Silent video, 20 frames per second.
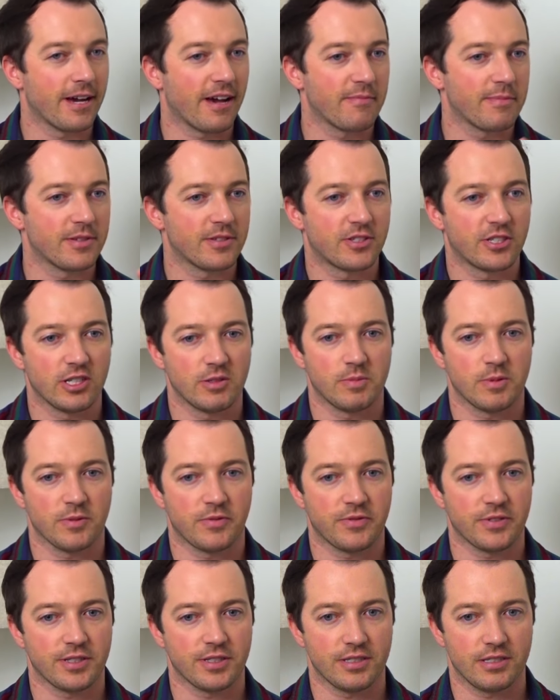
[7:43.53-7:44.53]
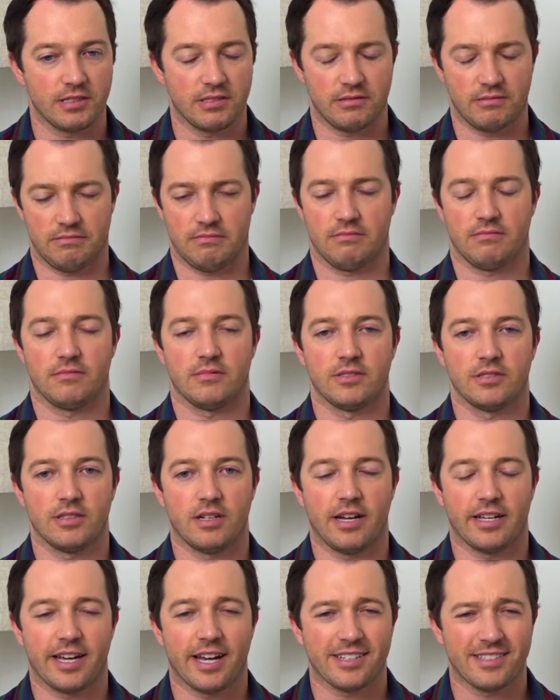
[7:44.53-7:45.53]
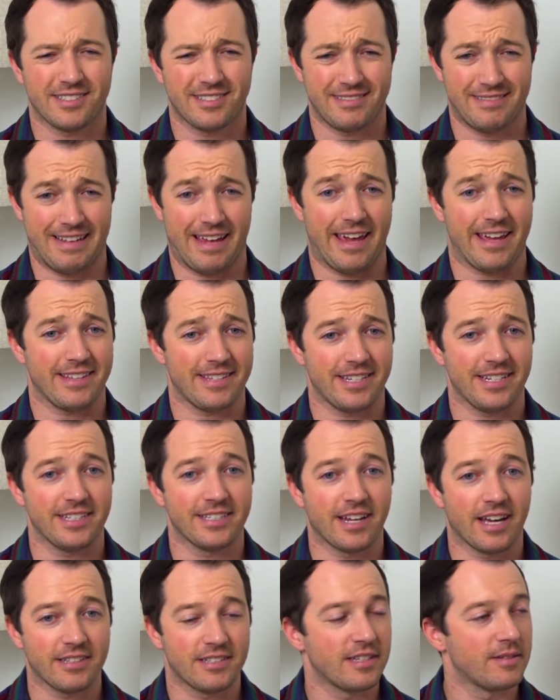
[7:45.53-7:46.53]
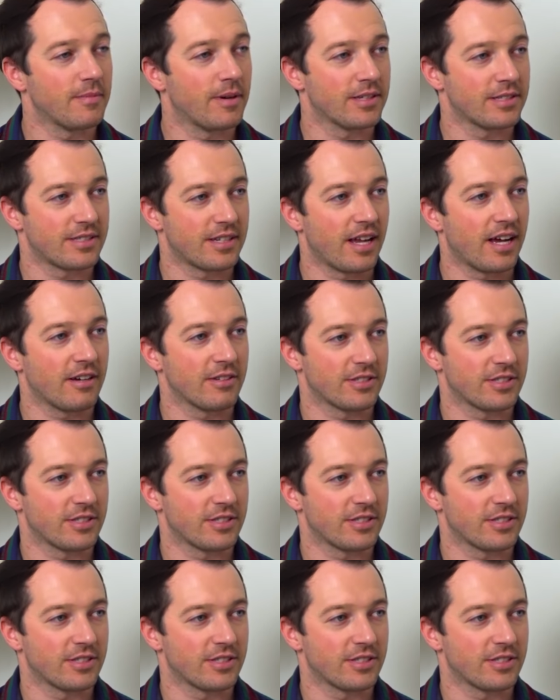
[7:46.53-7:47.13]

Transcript: I've been sober for, I guess, 18, 19 months now.